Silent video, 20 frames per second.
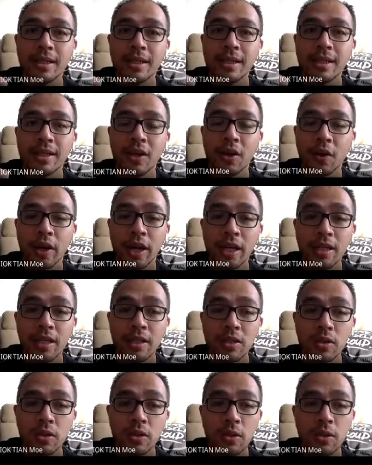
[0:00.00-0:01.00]
Okay,
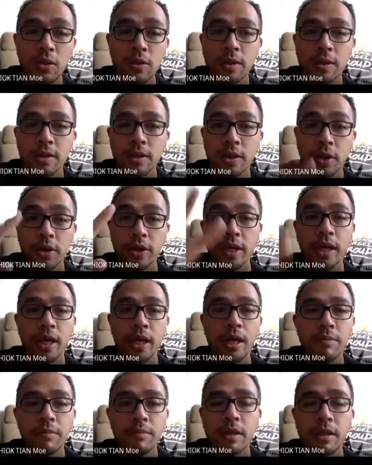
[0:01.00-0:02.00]
so sorry,
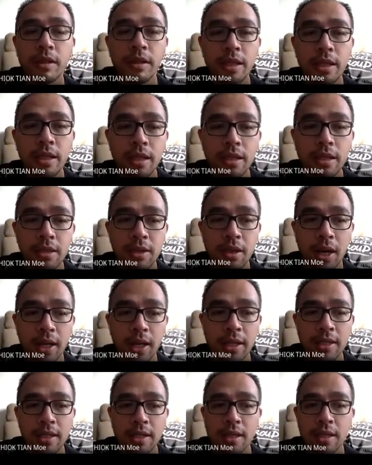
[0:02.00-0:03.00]
Bernadine, your
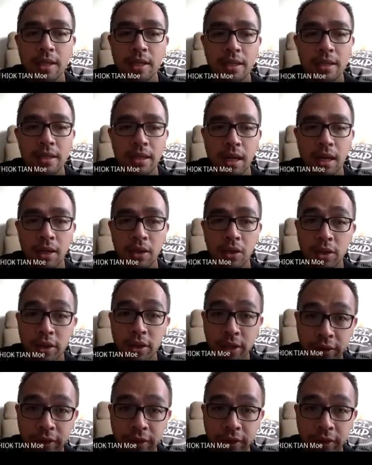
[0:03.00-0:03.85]
answer is not correct